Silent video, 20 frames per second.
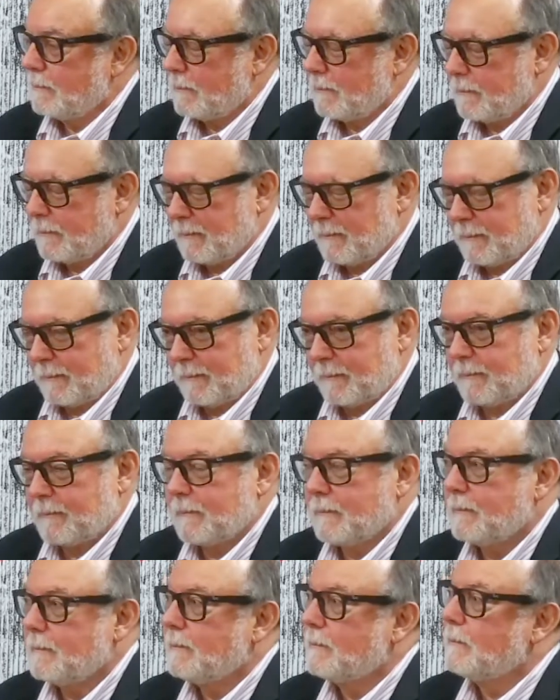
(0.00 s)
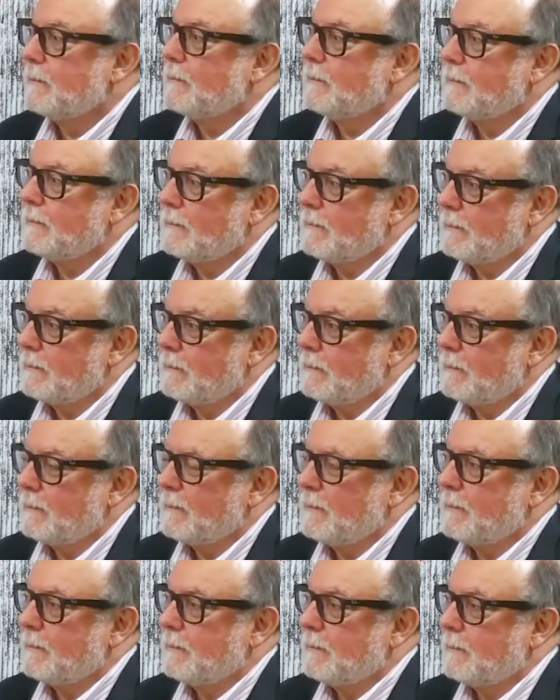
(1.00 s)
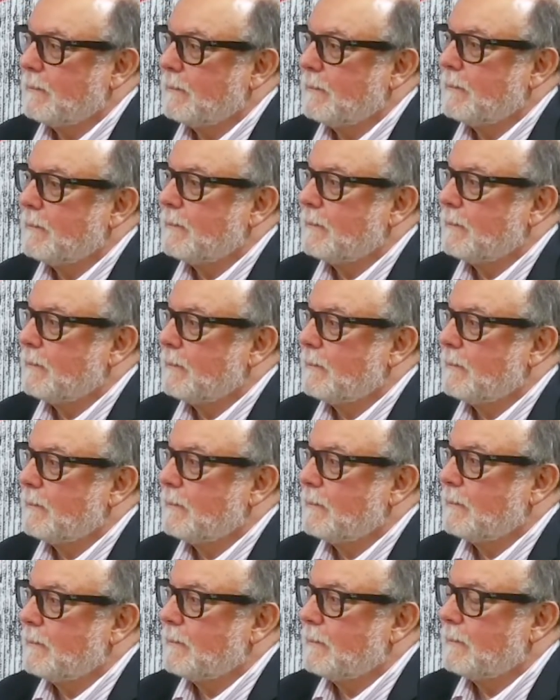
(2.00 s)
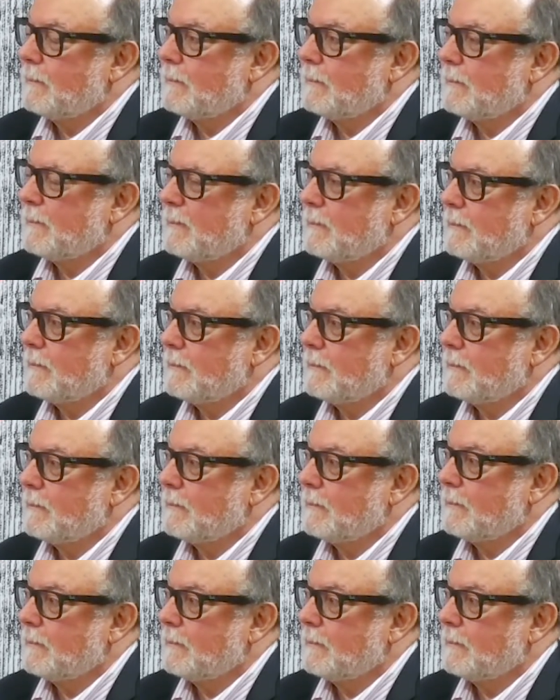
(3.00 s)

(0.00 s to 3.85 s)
The person shown says nothing.